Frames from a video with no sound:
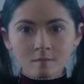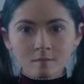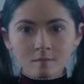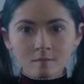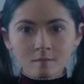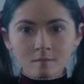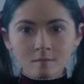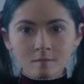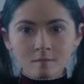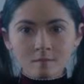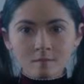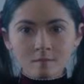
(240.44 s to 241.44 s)

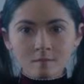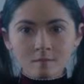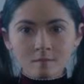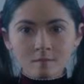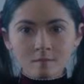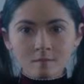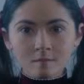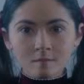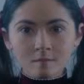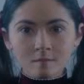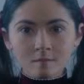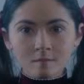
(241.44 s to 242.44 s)

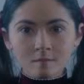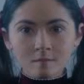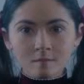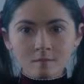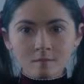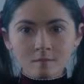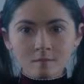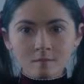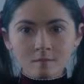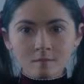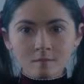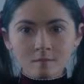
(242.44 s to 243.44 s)

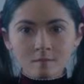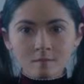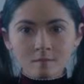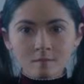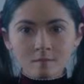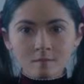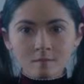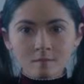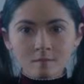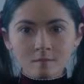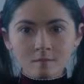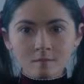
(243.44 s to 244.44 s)

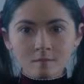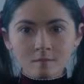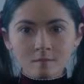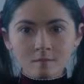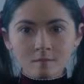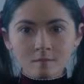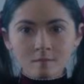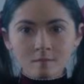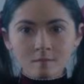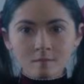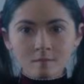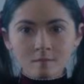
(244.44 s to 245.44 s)

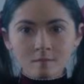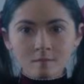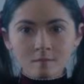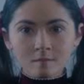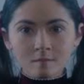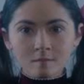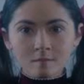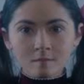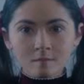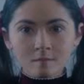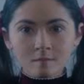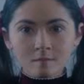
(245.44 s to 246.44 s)

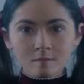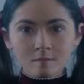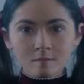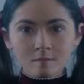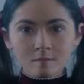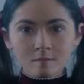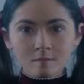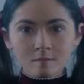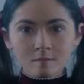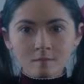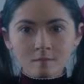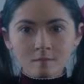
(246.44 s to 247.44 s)

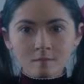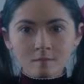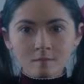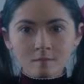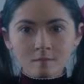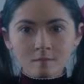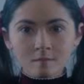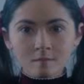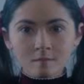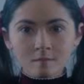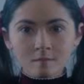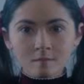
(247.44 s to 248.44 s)

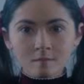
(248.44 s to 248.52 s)
The face doesn't move, so there is nothing to read.